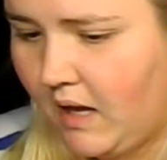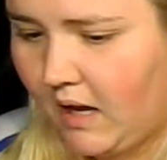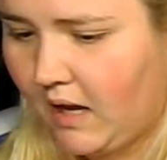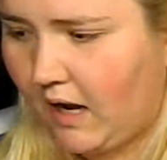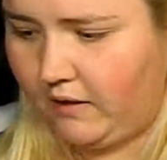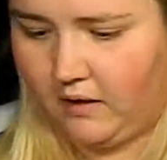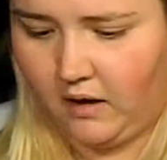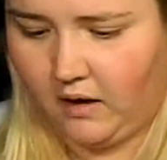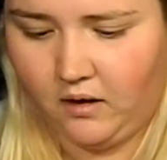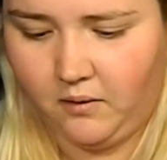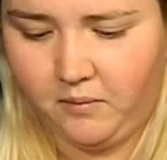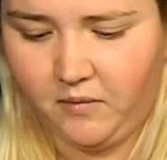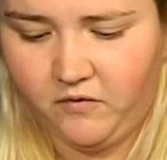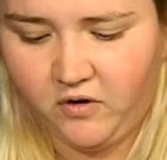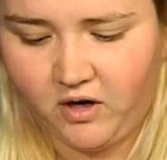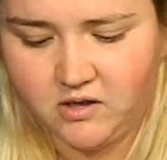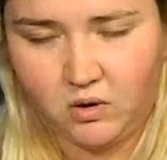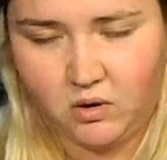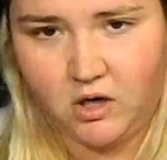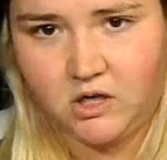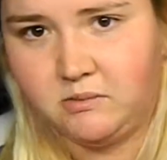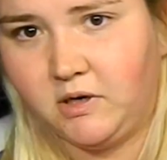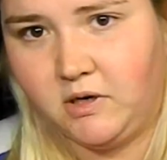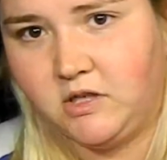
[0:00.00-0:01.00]
And then if you guys
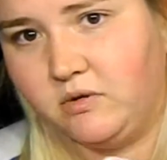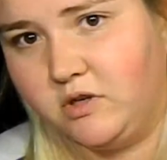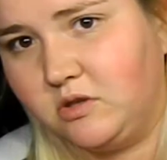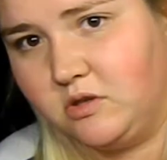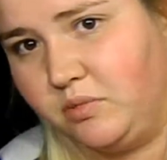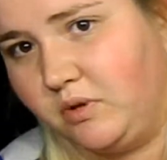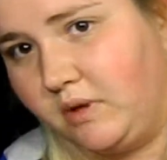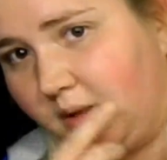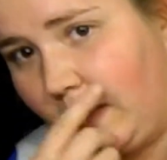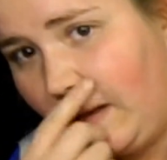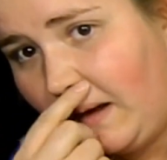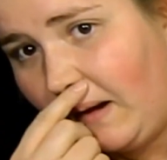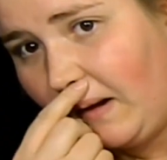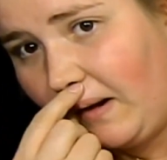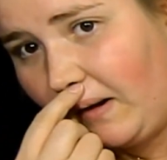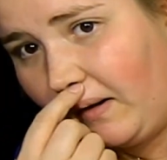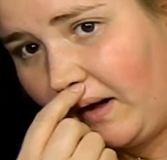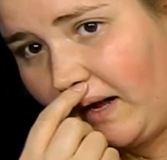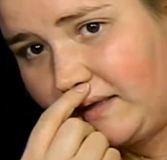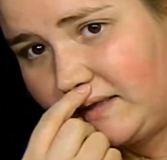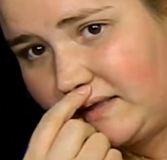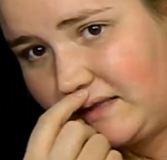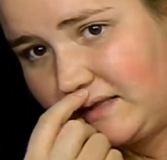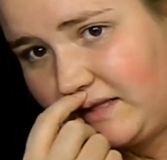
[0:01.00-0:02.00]
watched my Generation Beauty
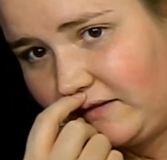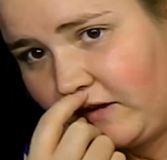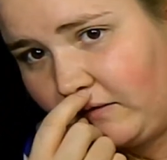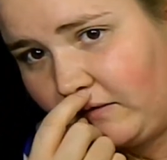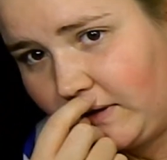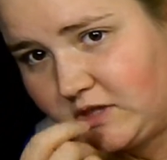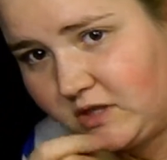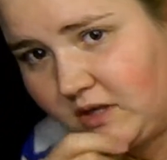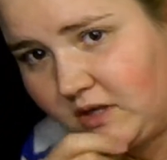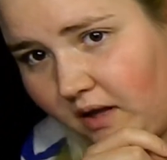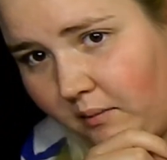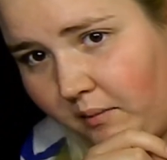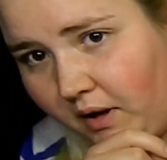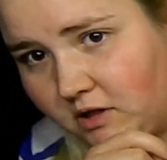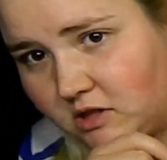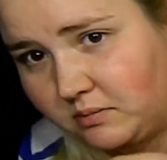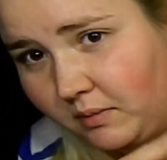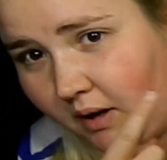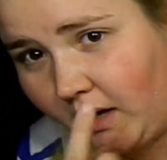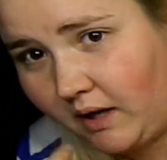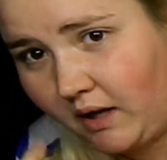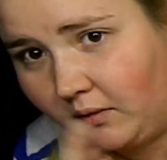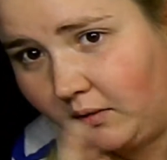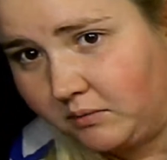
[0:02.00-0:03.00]
haul, I did get the foundation that matched
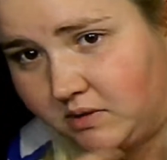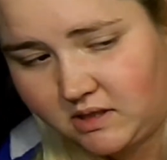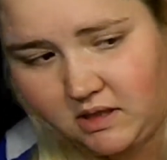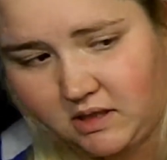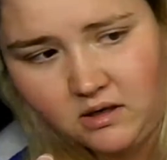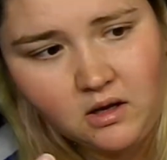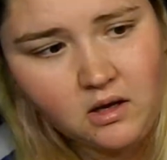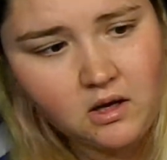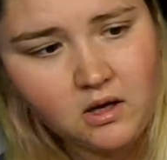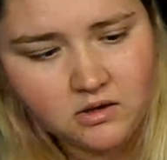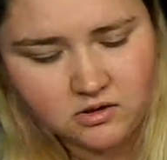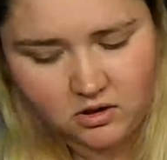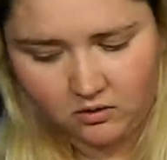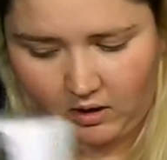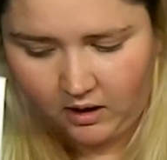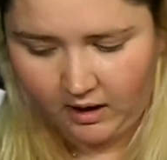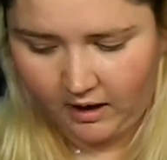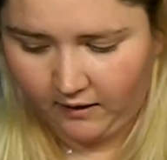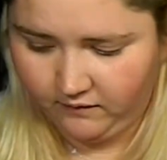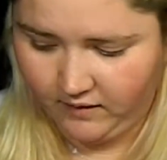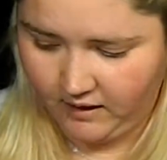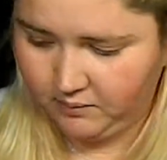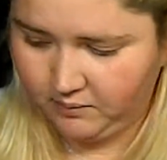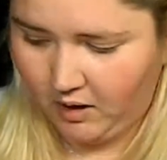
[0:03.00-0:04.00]
my skin, so I
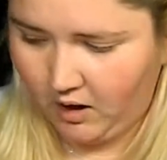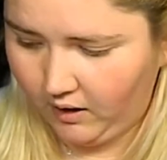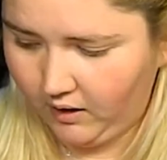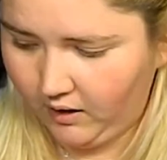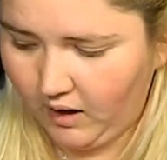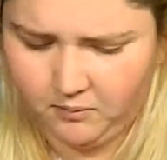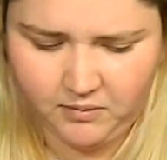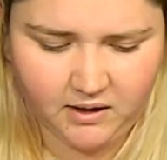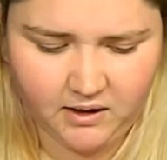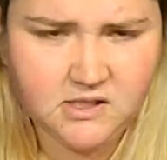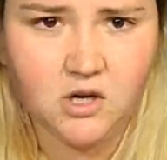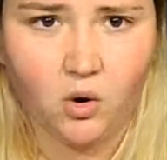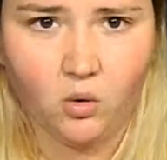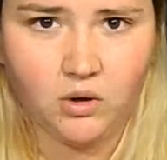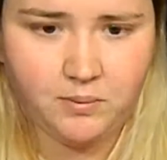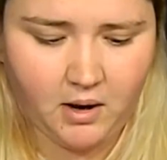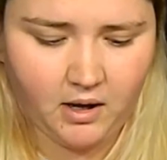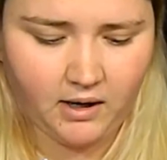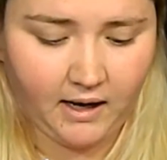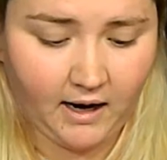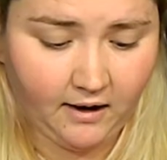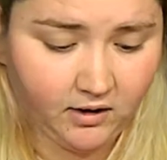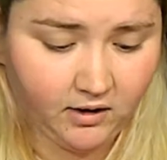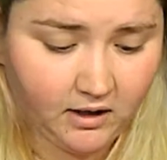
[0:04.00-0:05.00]
have that pod. That's the only
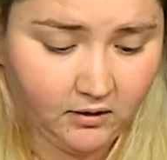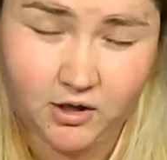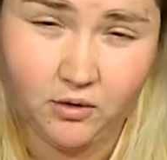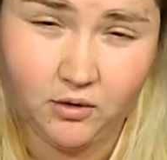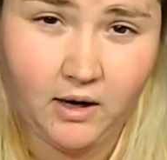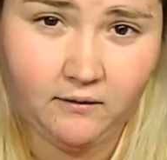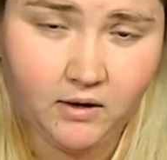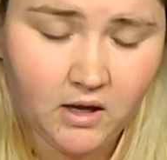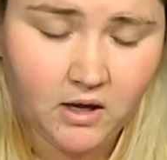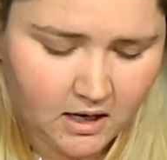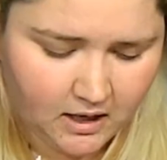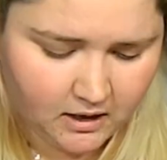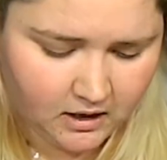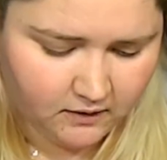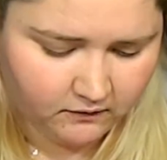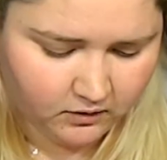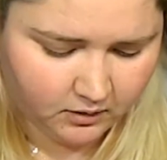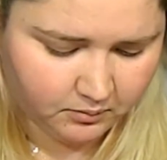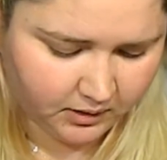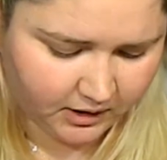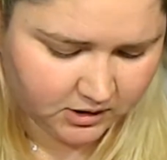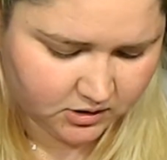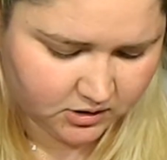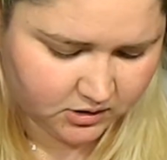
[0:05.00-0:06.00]
pod I have right now. I don't have any of
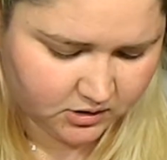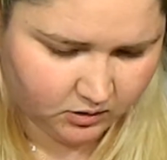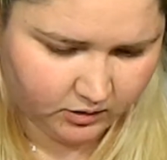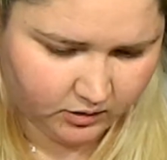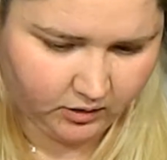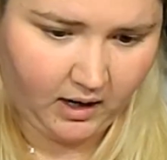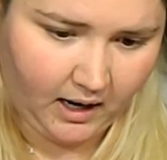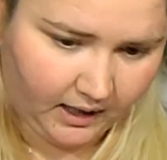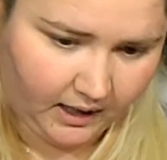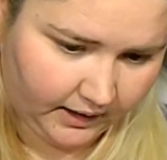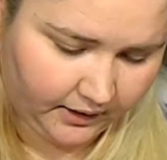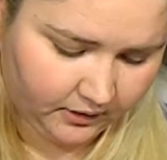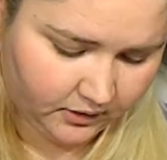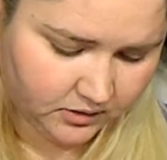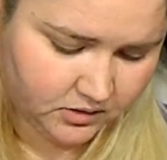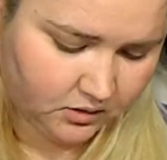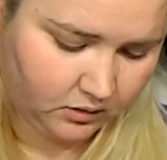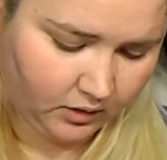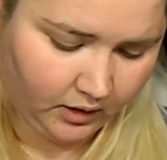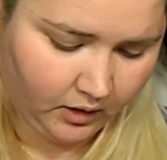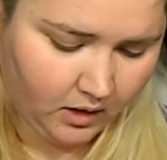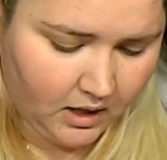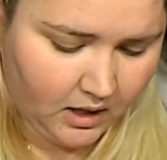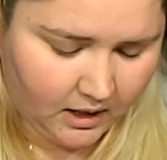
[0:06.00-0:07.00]
their blushers or their highlighters
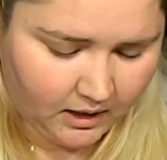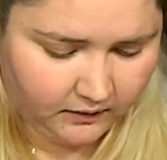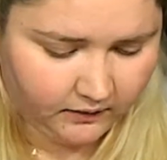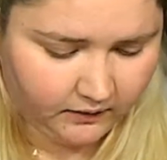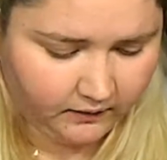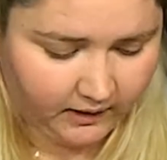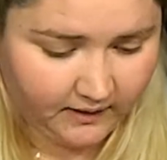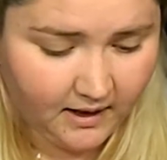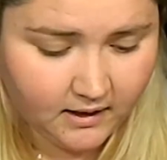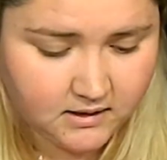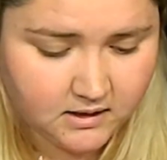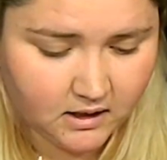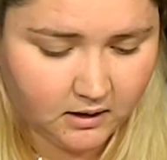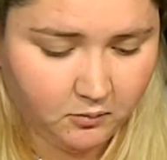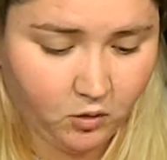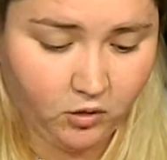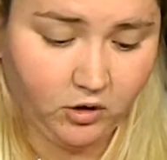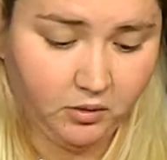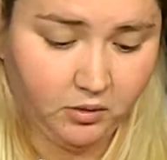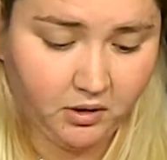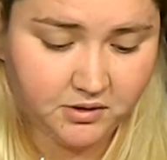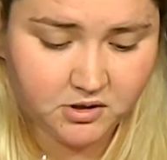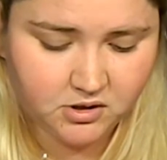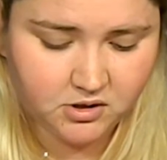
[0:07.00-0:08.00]
or anything like that, or
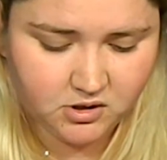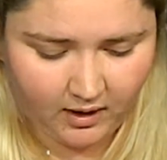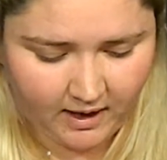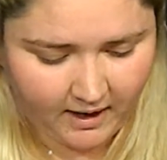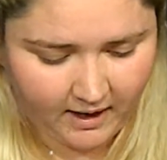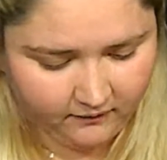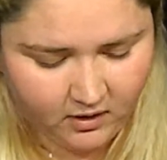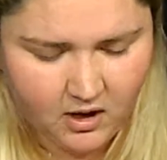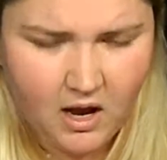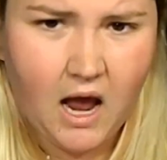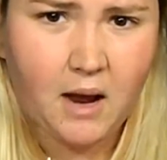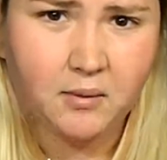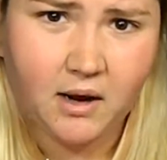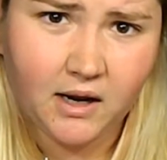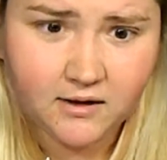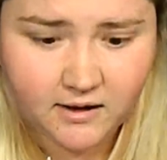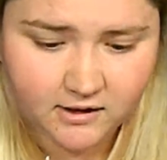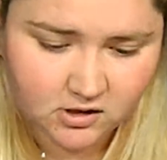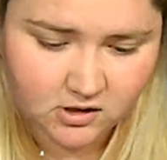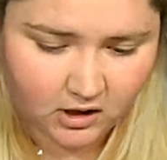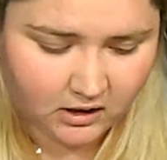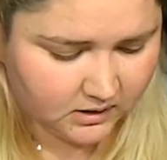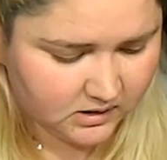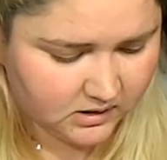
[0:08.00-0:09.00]
their bronzers. So I'm kind of
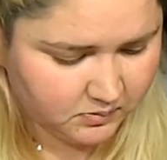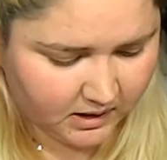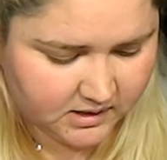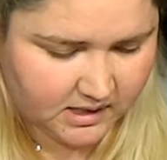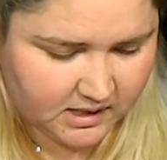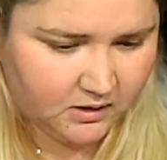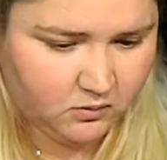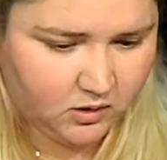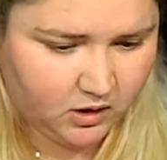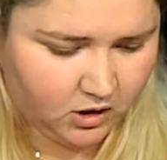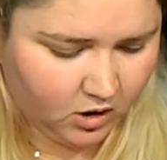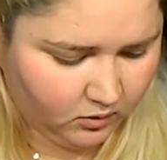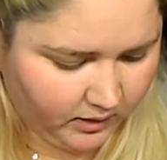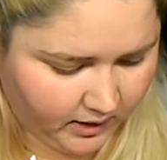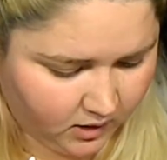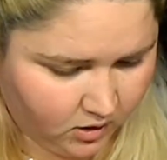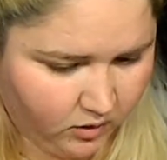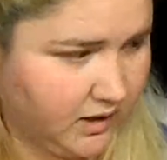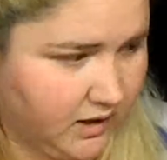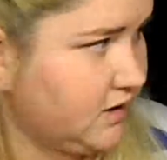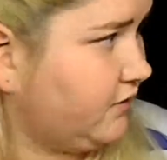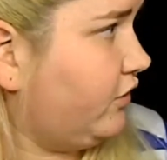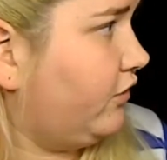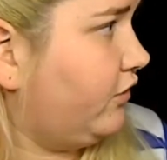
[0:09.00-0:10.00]
like starting this because I didn't want to go like
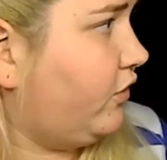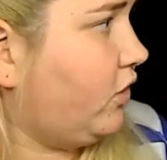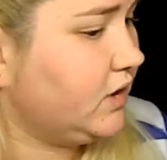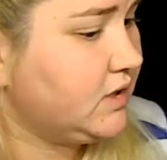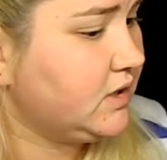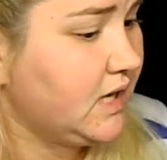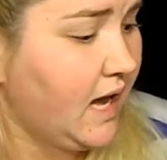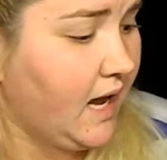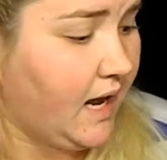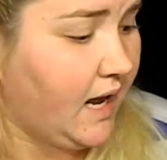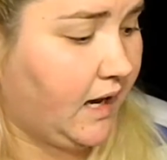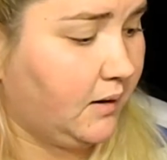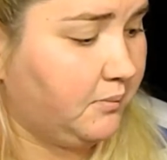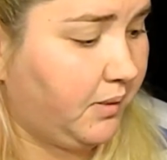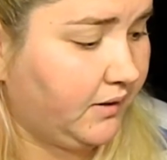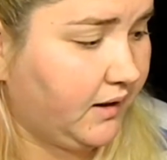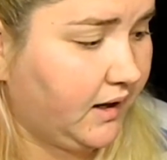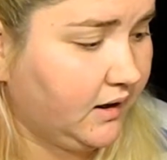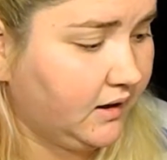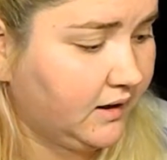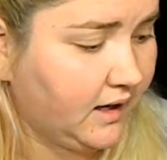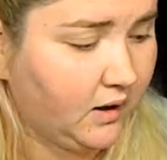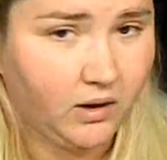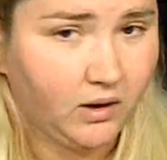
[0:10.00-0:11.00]
crazy full force. And by the
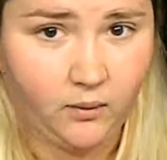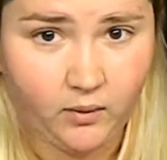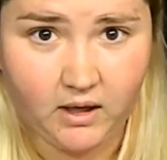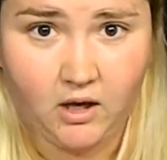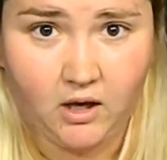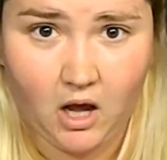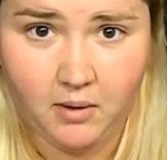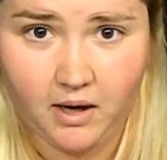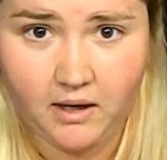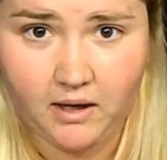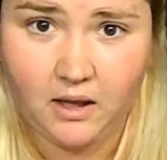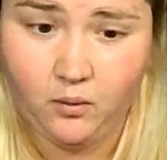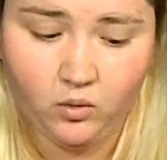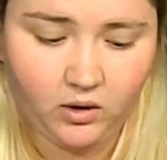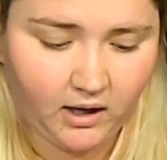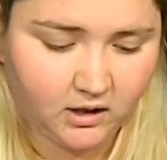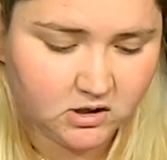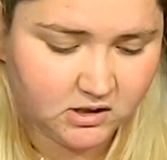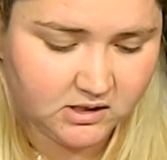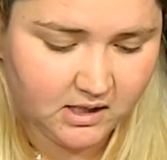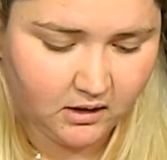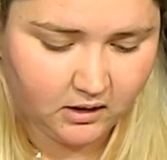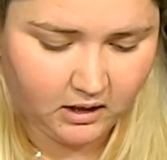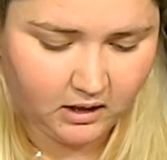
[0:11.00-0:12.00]
end of the day, when I went and got mine, they weren't
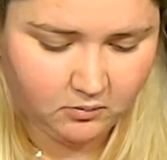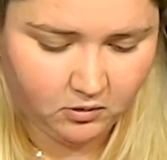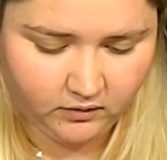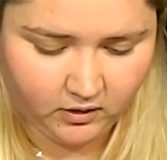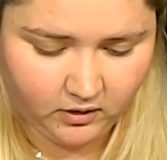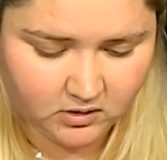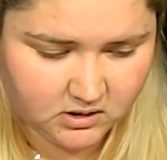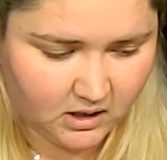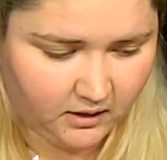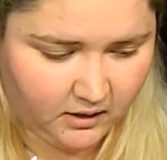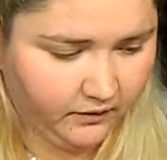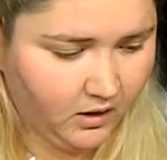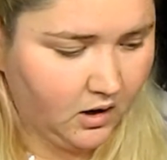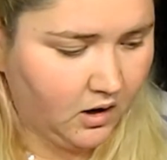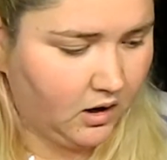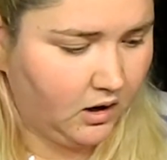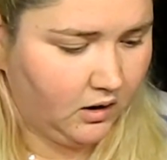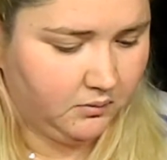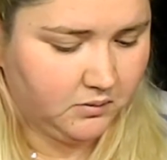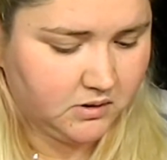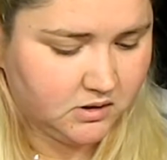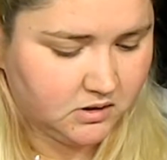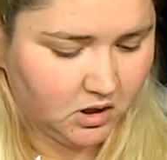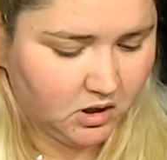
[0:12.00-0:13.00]
actually selling any more of their stuff. So
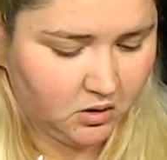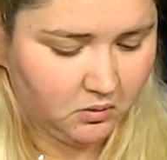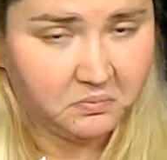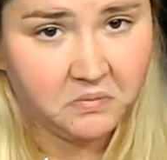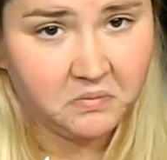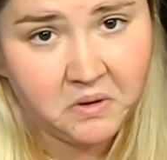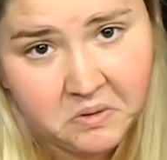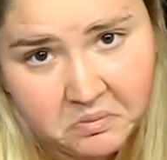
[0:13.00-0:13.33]
I missed out.